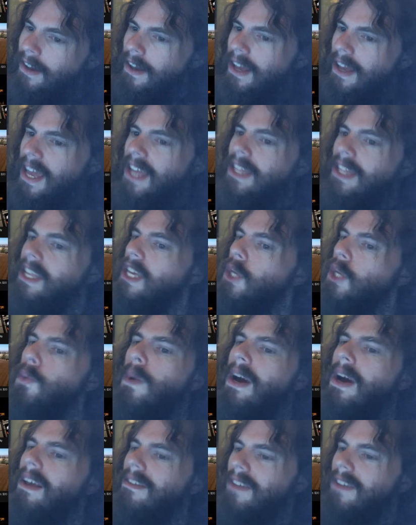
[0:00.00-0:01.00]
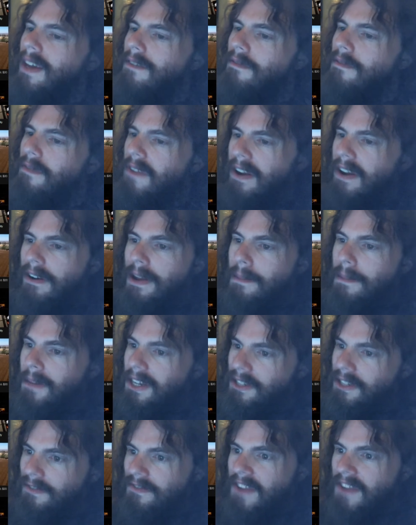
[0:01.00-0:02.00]
And the US had very
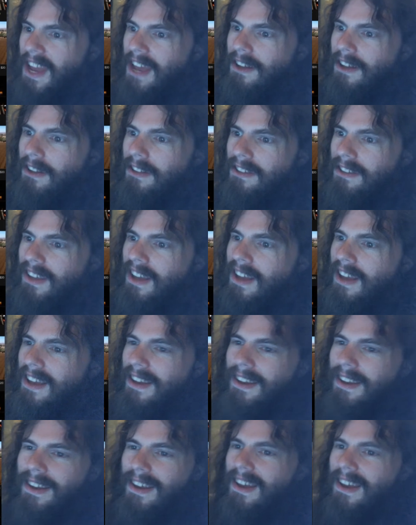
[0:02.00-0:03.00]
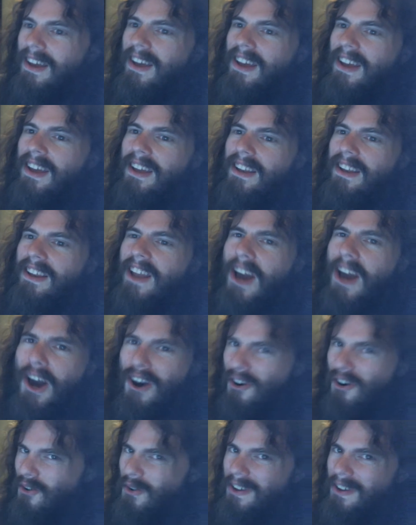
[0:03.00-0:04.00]
much failed.
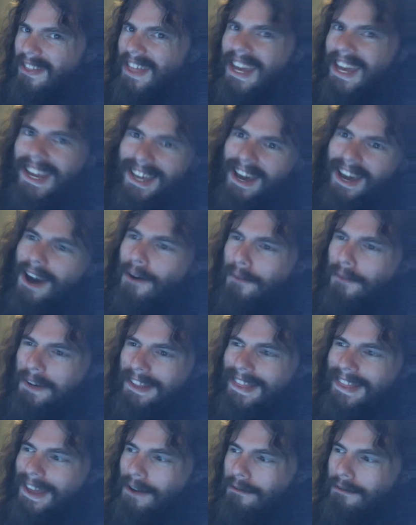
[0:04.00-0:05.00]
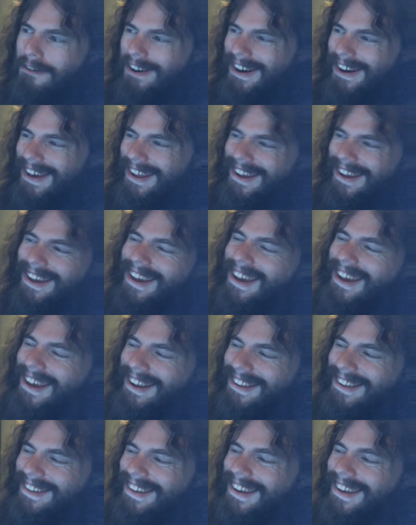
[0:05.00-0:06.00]
No, they got what they
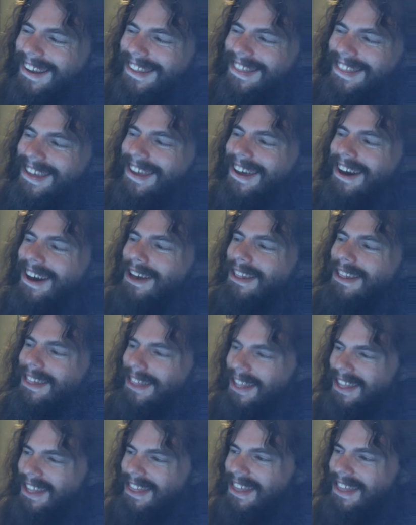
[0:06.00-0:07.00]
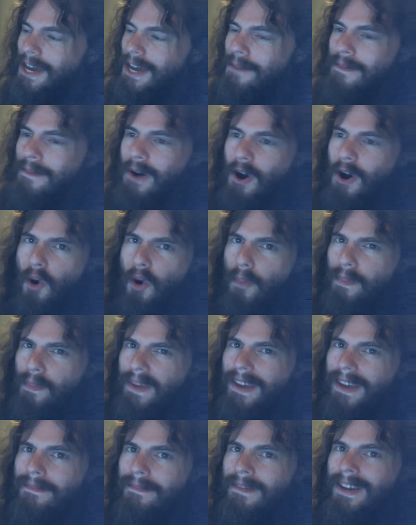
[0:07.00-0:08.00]
wanted. they got lithium,
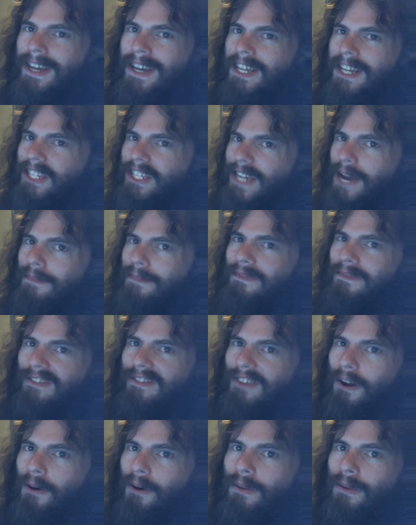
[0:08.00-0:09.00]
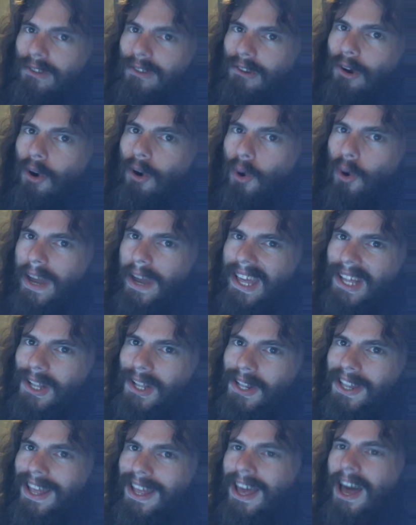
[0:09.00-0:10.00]
opium, gemstones,
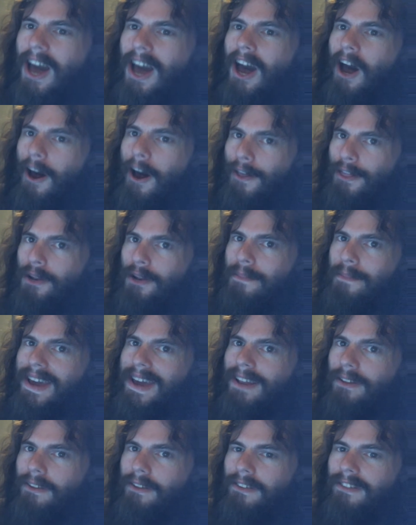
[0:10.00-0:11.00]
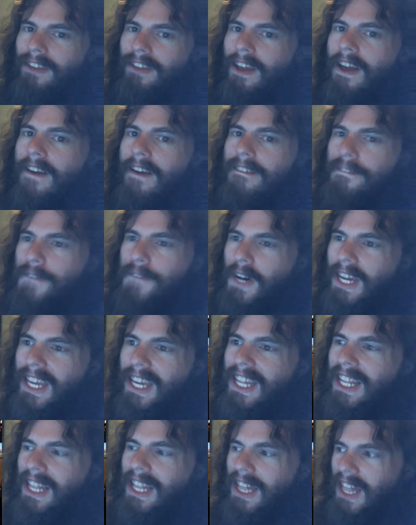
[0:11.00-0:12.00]
oil, other metals,
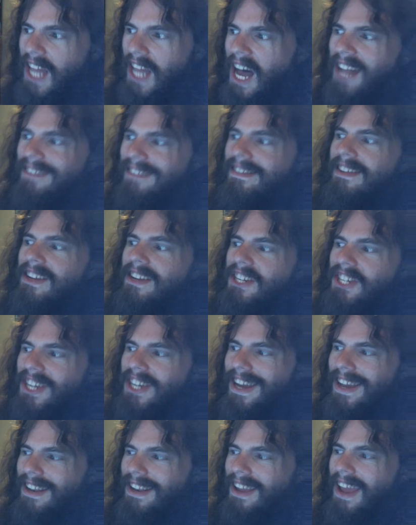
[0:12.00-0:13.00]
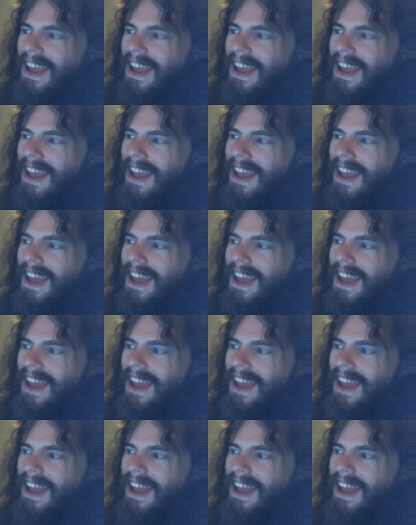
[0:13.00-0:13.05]
fucking lots of shit